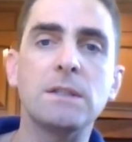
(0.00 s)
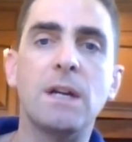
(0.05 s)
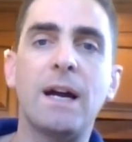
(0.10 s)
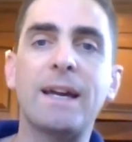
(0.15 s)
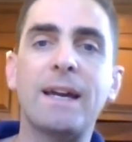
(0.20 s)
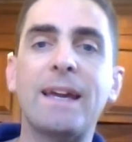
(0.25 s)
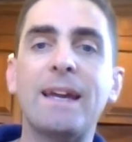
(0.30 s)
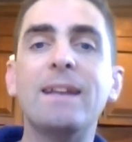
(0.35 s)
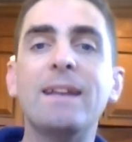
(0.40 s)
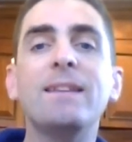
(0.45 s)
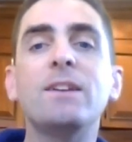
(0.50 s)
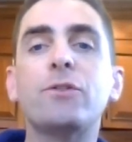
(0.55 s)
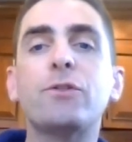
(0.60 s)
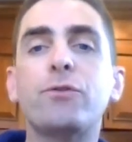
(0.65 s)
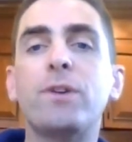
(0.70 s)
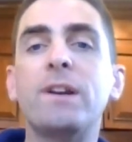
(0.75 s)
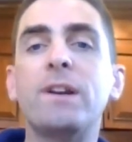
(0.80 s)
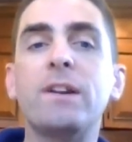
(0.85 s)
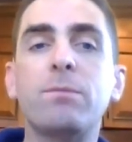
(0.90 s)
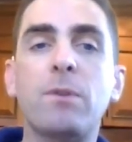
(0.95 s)
Again, these
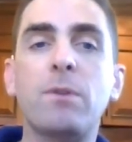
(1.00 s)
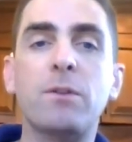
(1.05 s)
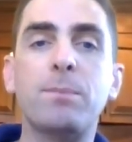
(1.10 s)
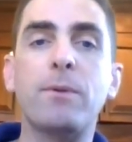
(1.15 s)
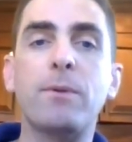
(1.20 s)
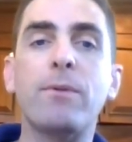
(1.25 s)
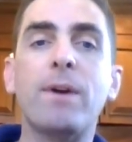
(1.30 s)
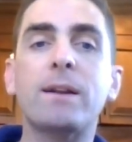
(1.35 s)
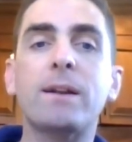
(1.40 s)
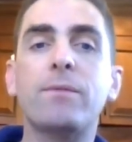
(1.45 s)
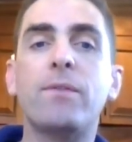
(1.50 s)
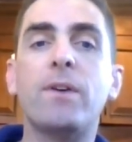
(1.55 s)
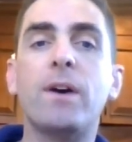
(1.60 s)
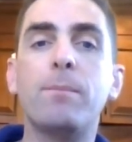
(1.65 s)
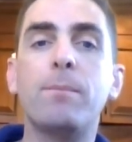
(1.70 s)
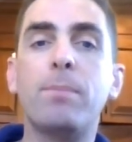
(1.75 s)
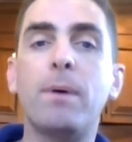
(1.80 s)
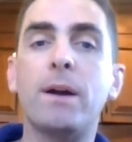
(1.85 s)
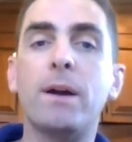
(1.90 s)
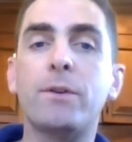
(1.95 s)
treaties must be
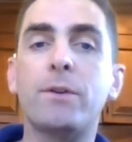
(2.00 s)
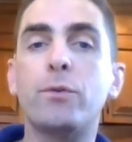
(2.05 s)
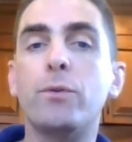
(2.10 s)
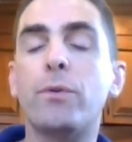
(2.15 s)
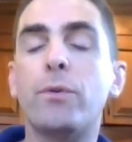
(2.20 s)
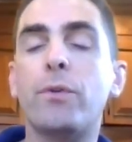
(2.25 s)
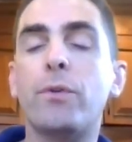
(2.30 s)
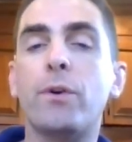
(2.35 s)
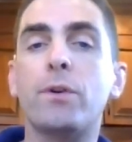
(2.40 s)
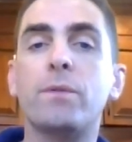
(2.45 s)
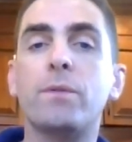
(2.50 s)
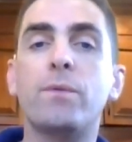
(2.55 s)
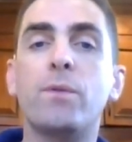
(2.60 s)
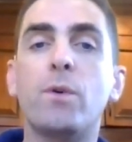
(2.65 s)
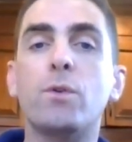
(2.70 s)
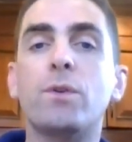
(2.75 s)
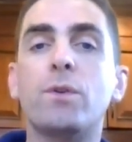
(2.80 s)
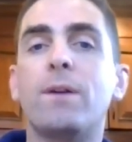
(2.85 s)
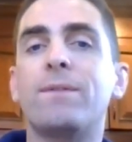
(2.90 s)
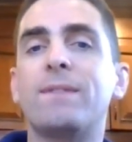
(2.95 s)
ratified by a 2/3
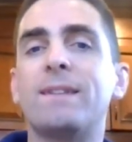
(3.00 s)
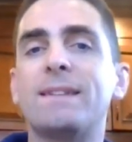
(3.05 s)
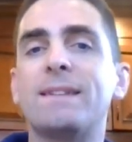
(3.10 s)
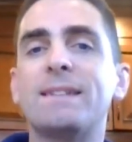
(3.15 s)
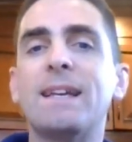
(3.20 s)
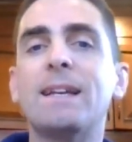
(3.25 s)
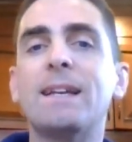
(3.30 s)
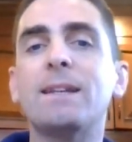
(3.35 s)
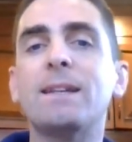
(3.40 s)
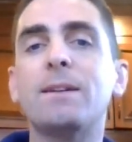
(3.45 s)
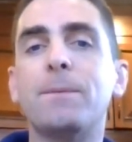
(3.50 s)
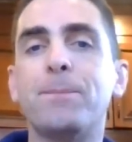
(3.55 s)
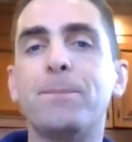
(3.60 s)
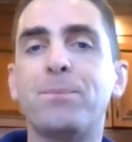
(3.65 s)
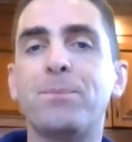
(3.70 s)
vote of the Senate.